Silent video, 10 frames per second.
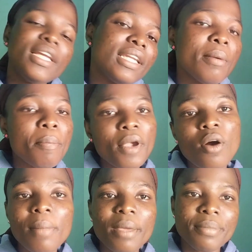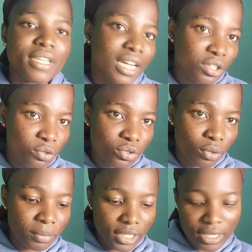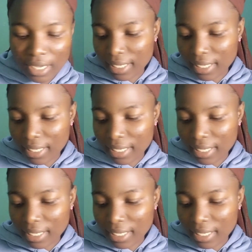let me pick up my bead and do something.